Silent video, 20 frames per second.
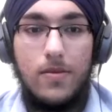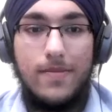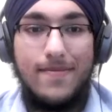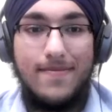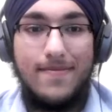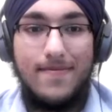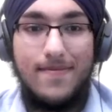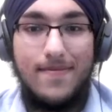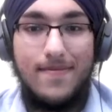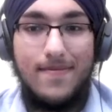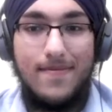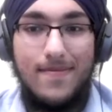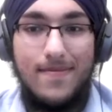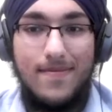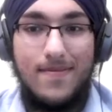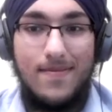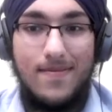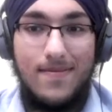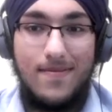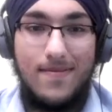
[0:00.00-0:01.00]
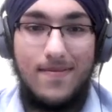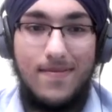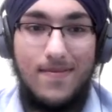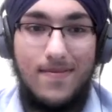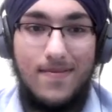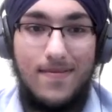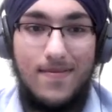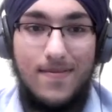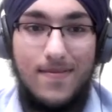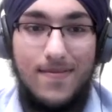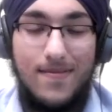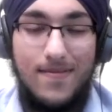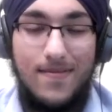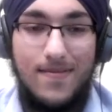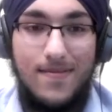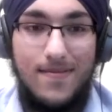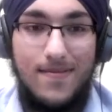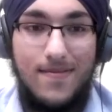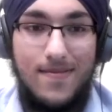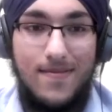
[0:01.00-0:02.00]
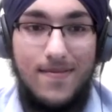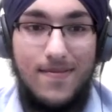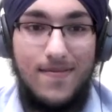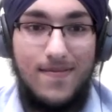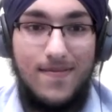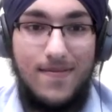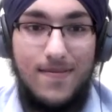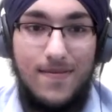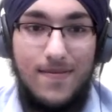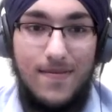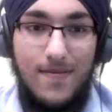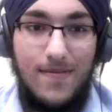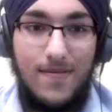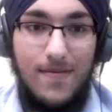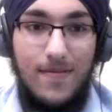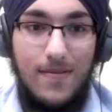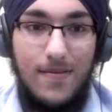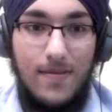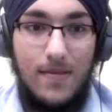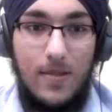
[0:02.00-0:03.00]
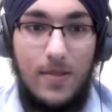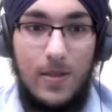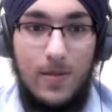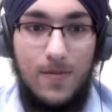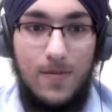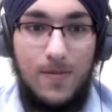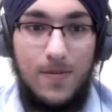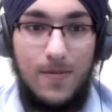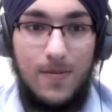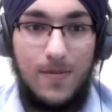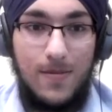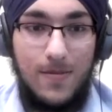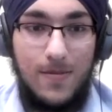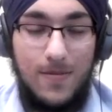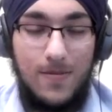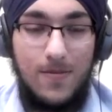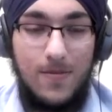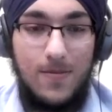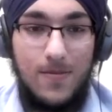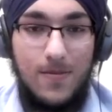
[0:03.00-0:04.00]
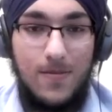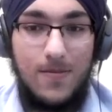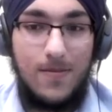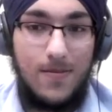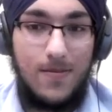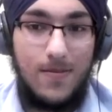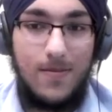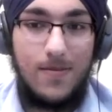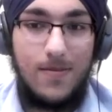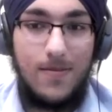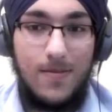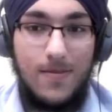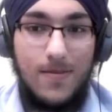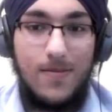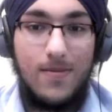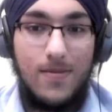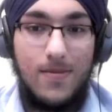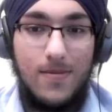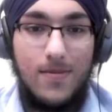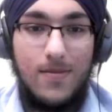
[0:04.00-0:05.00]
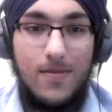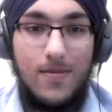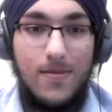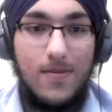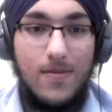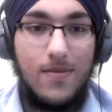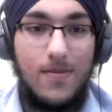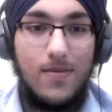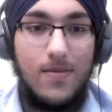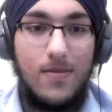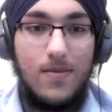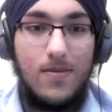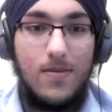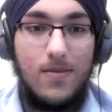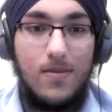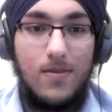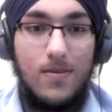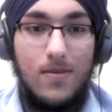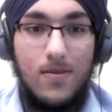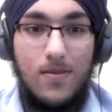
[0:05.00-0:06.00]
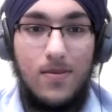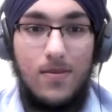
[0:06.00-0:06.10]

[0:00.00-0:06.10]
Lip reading: [no speech]